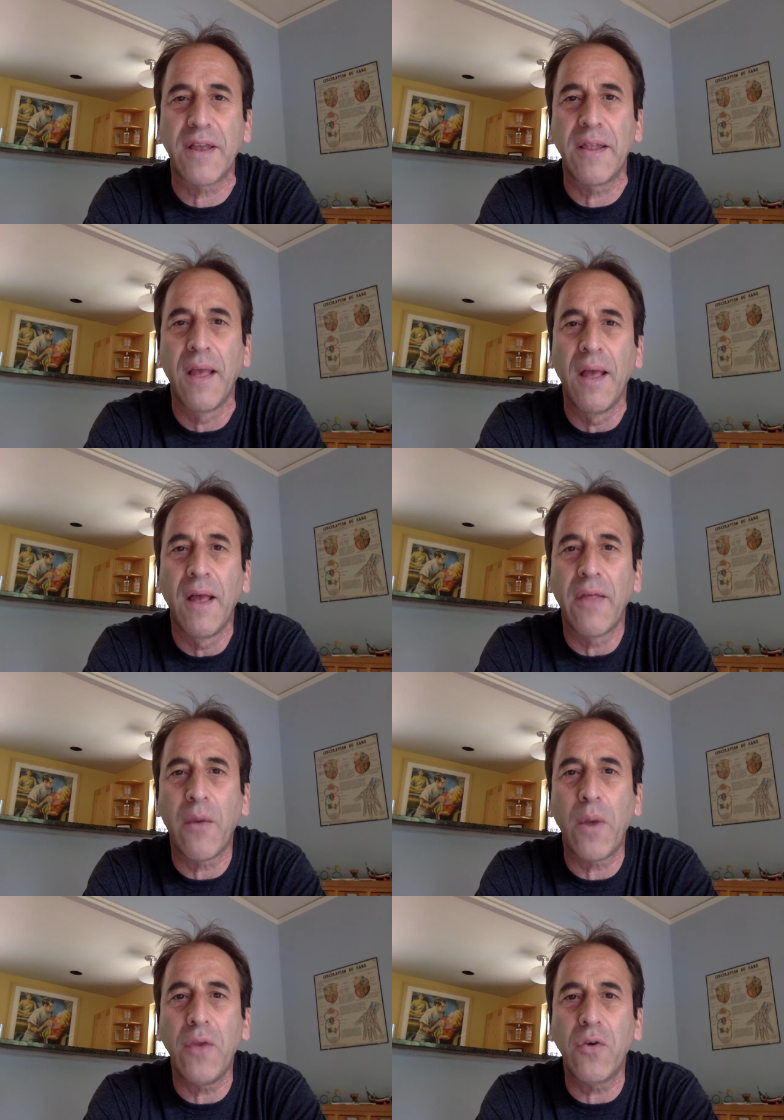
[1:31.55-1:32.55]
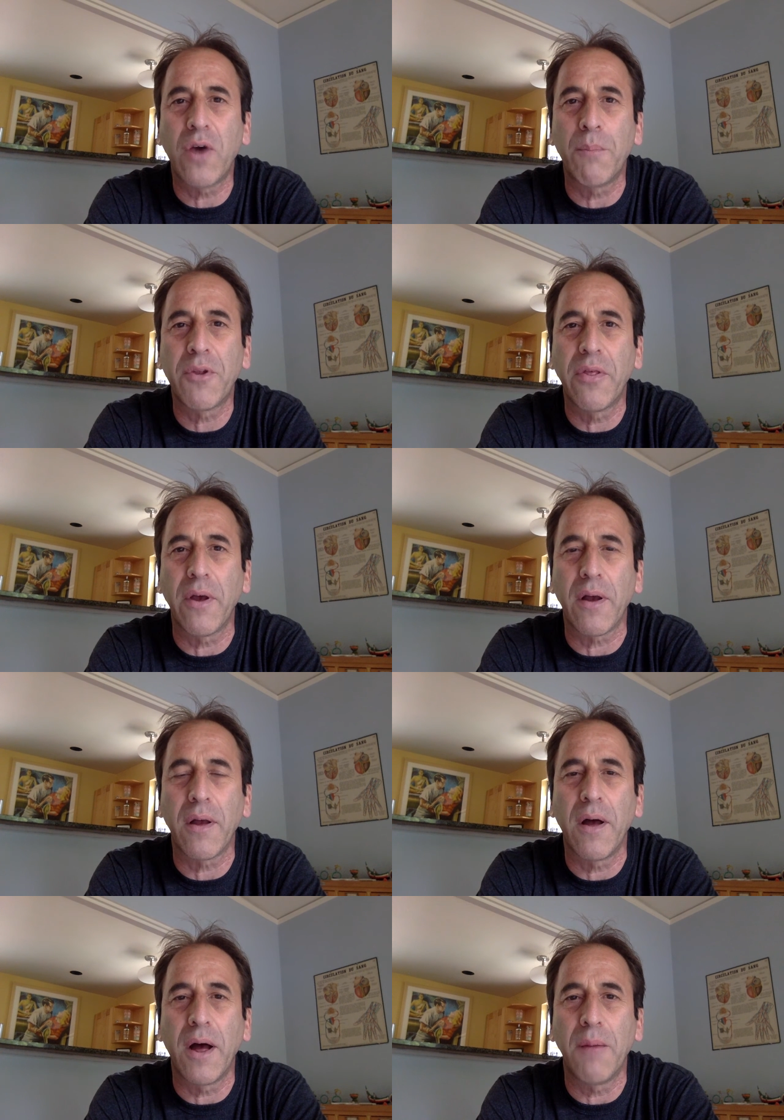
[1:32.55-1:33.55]
And that way you come to
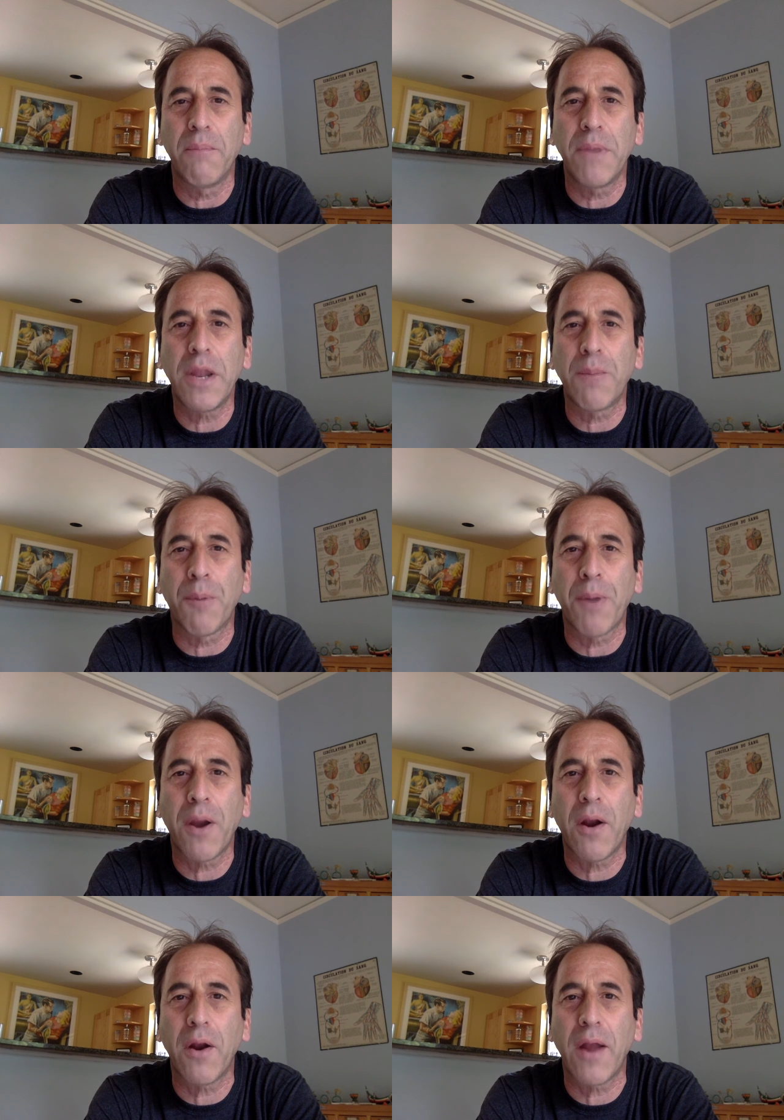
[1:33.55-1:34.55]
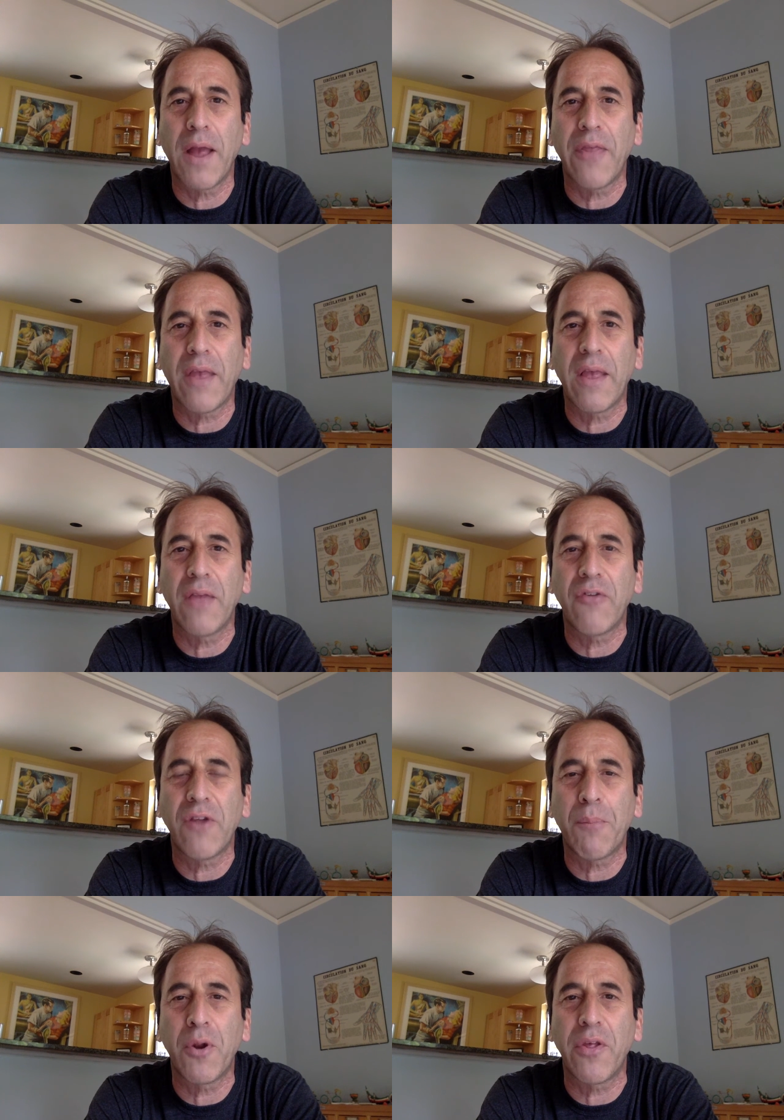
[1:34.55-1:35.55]
the meeting prepared, and
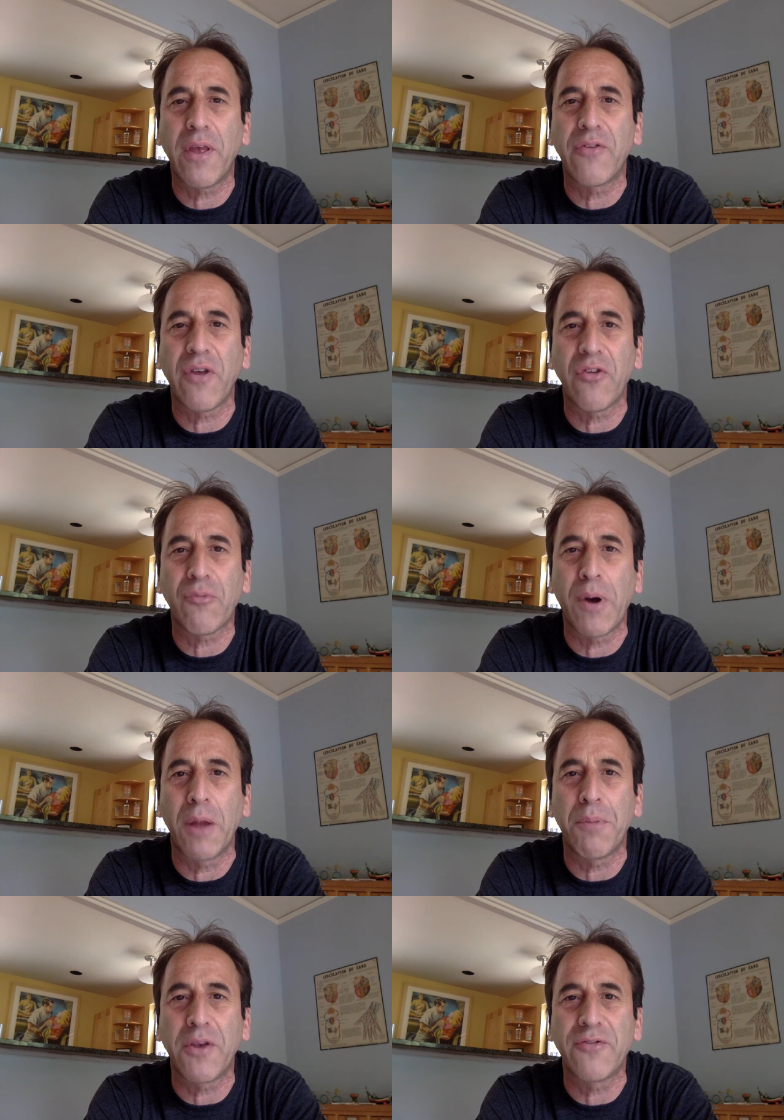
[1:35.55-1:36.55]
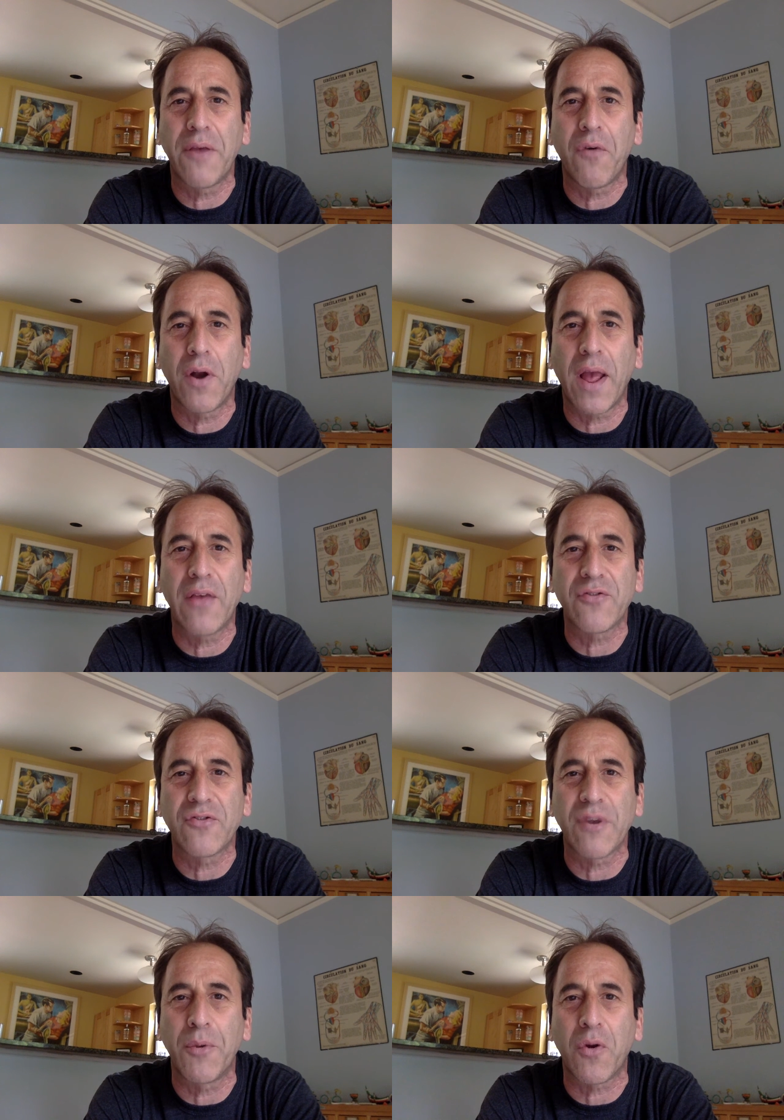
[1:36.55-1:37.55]
you're not putting the kids on the spot because they've already answered
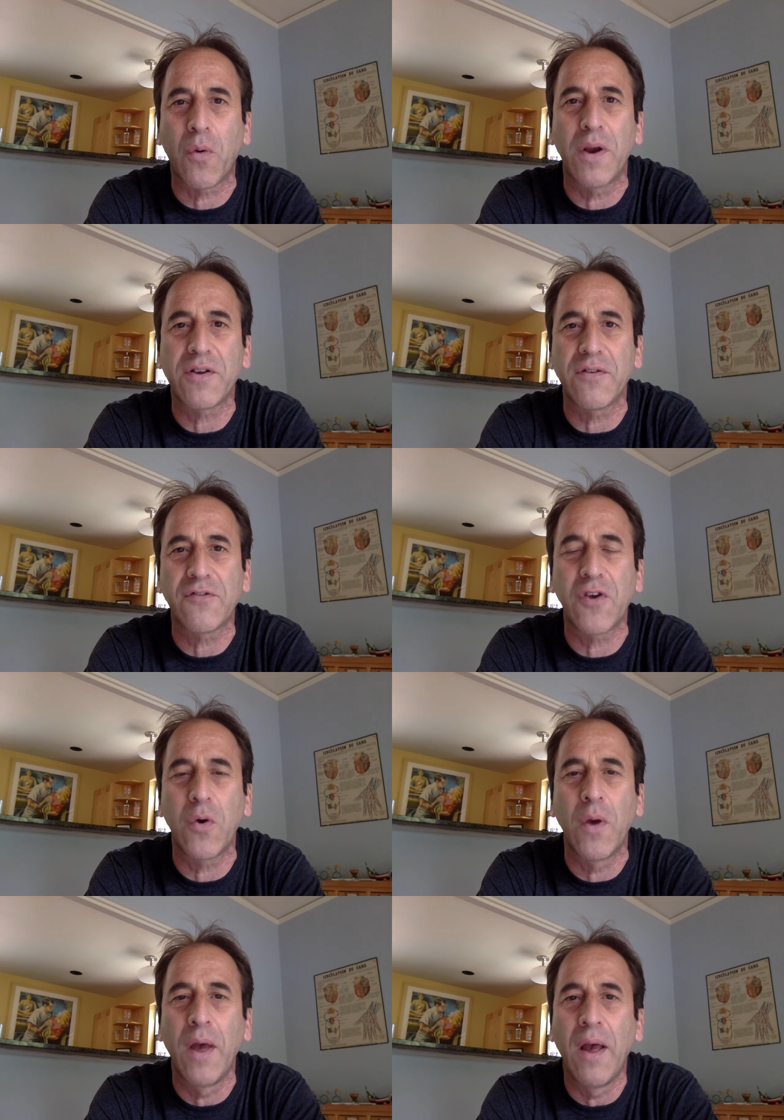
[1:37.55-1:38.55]
some of your questions. So